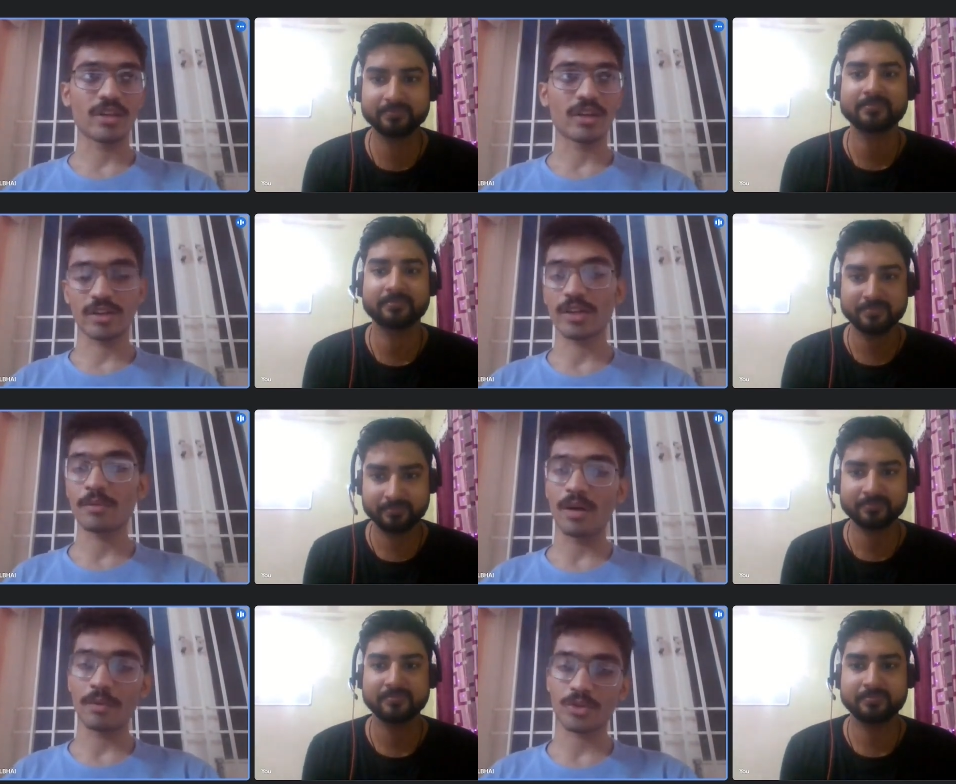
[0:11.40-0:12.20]

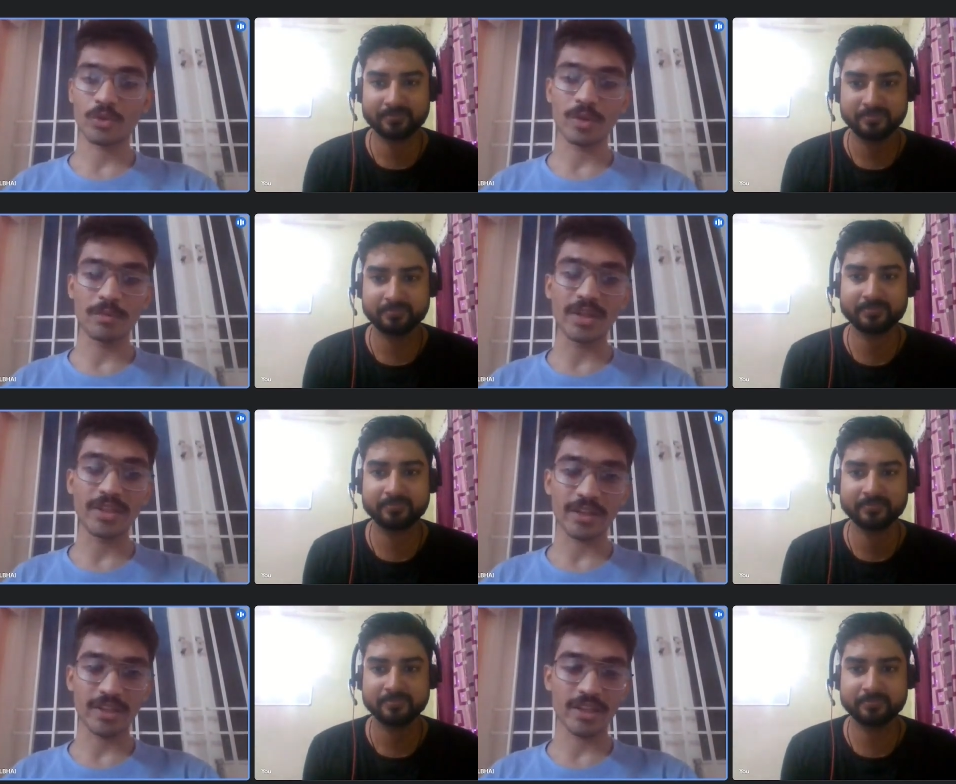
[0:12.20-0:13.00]
Speaker 1: currently uh, pursuing
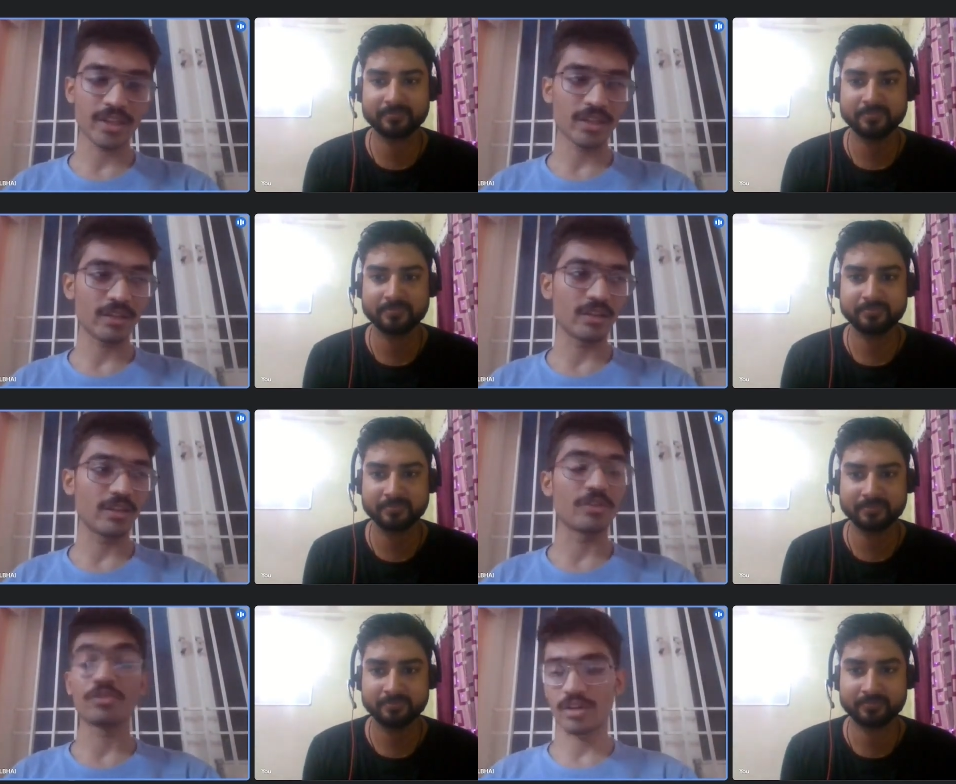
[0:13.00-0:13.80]
BTech
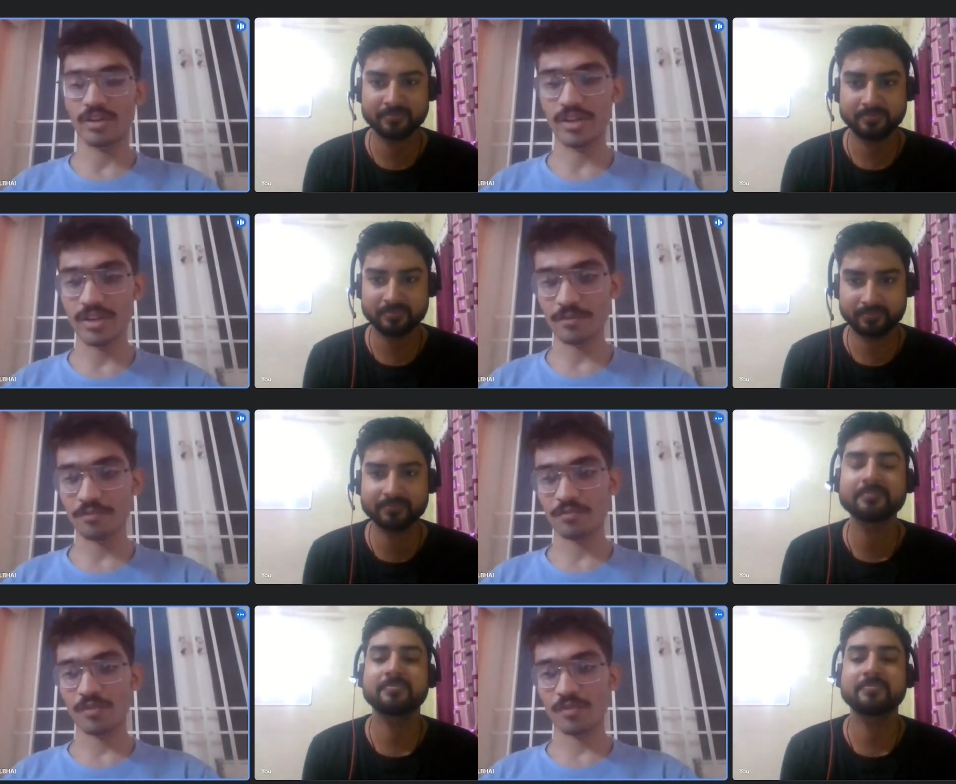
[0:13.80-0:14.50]
degree in third year